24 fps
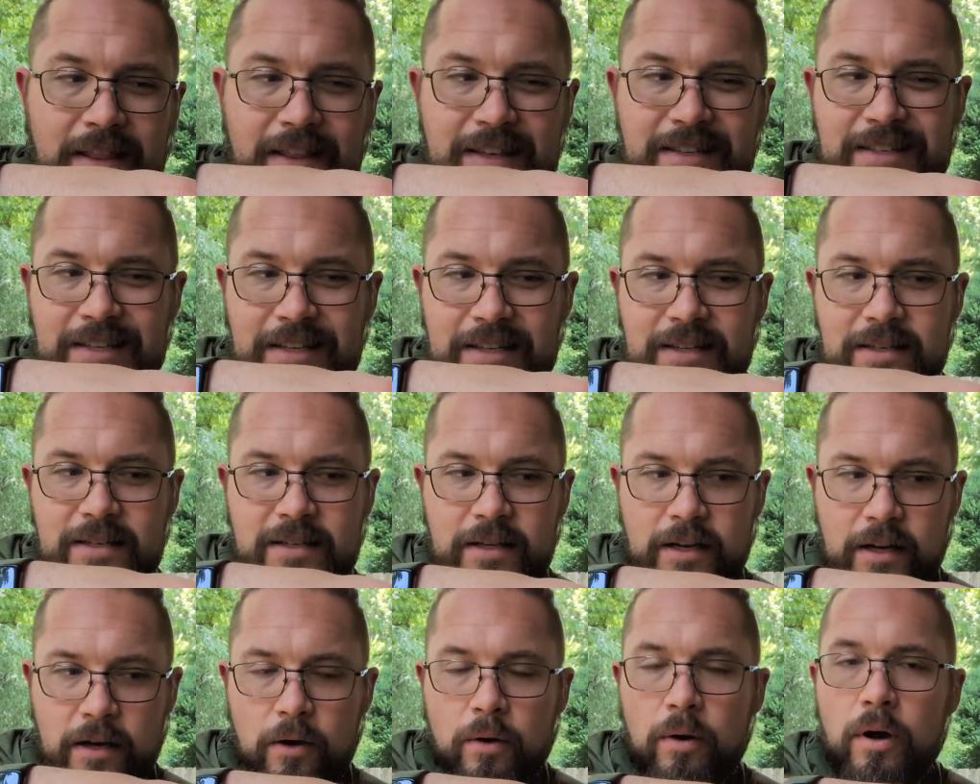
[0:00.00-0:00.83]
this is,
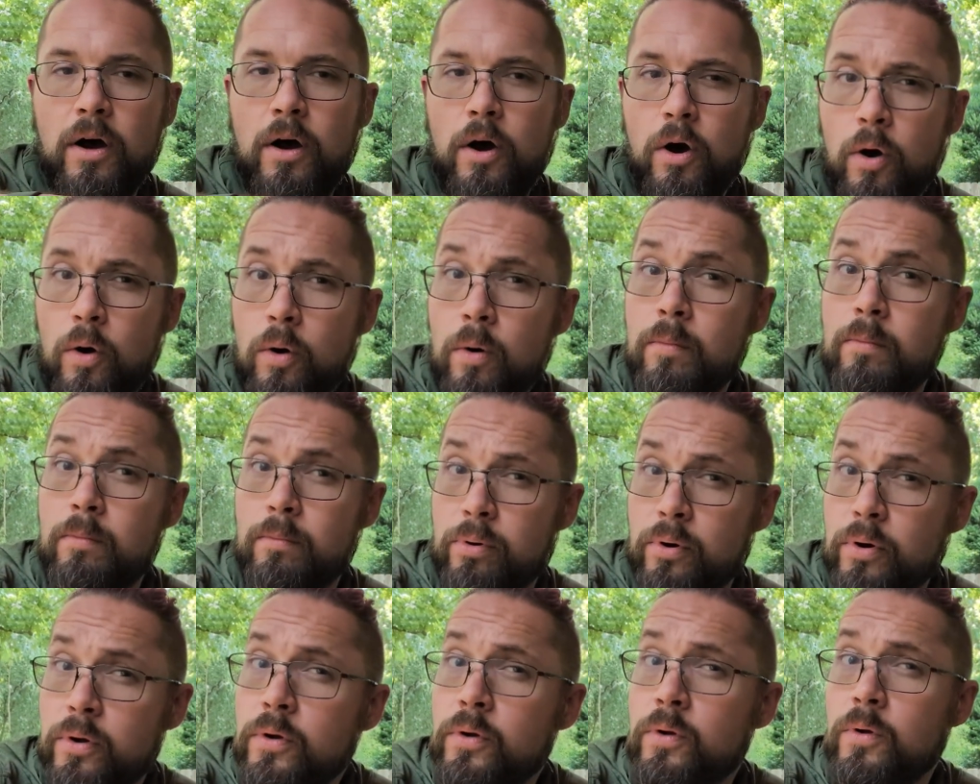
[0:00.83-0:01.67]

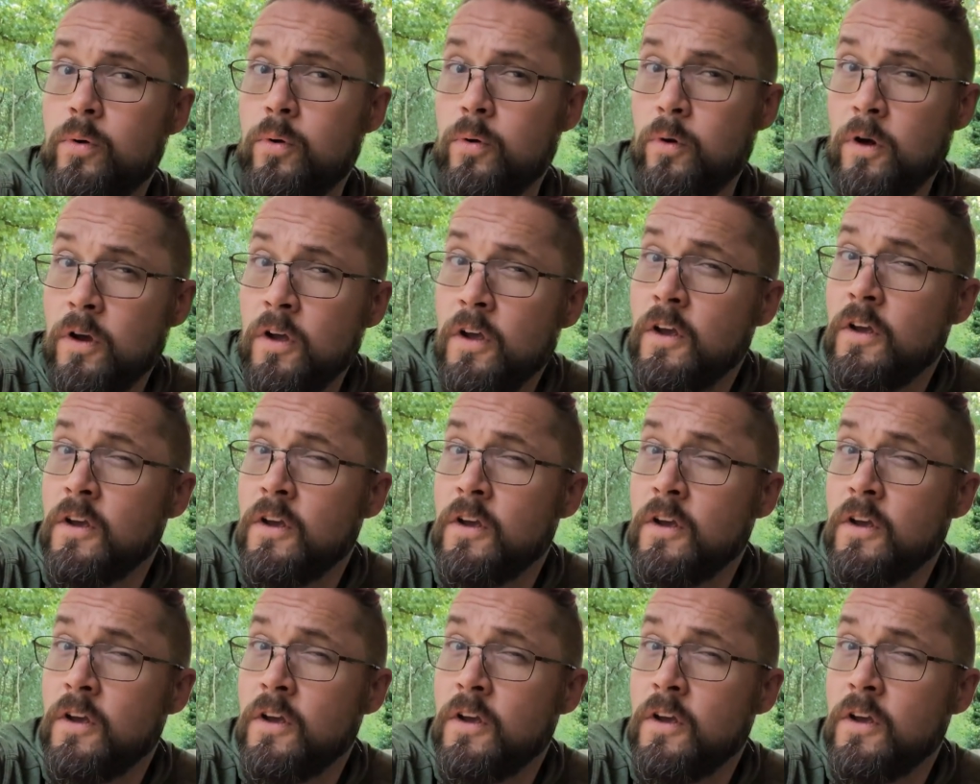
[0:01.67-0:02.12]
homebrew,